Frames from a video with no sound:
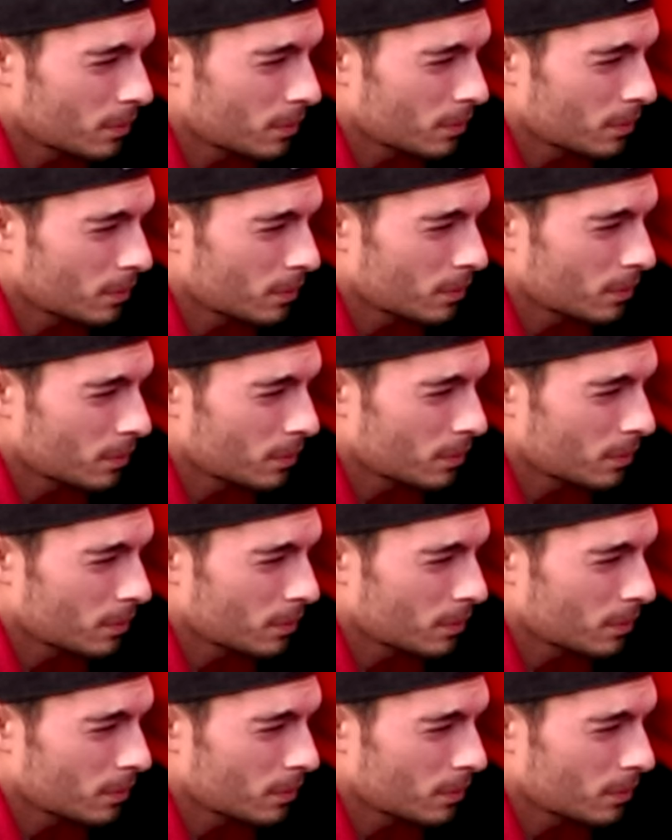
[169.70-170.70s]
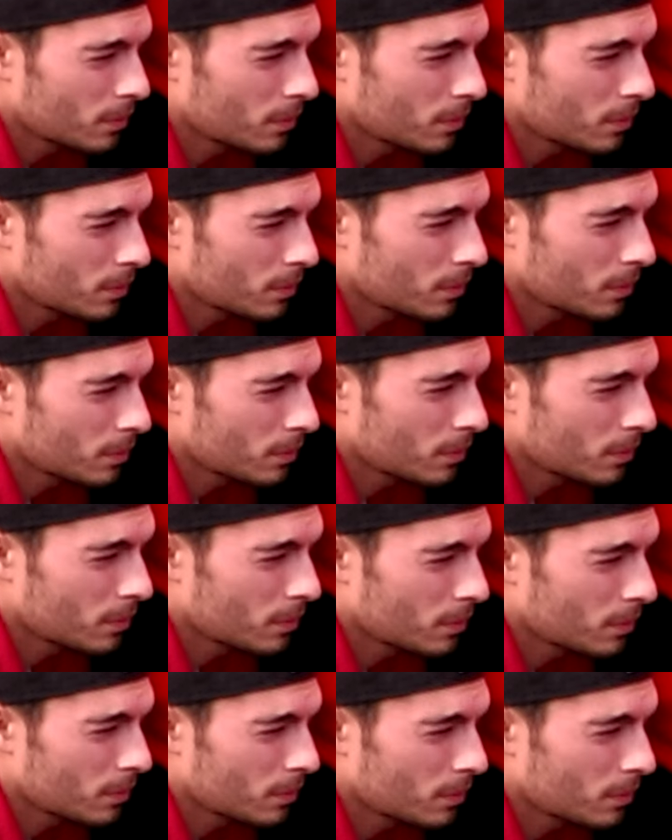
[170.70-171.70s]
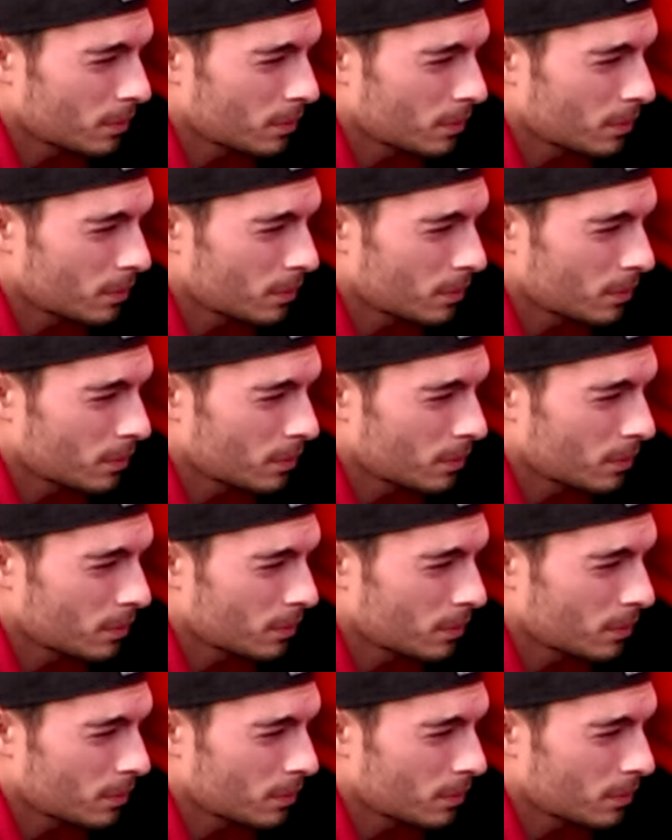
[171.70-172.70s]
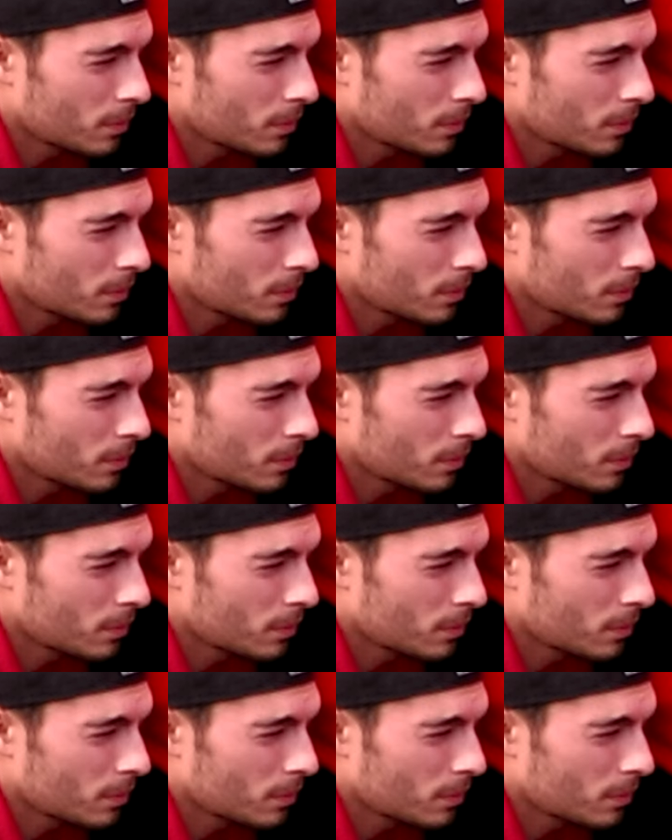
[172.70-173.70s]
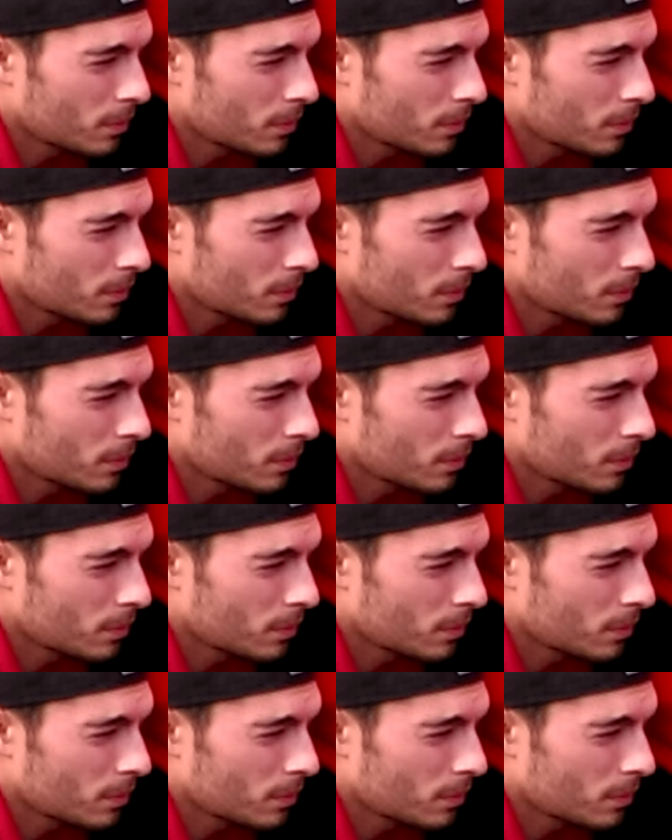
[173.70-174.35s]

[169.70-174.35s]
(silence)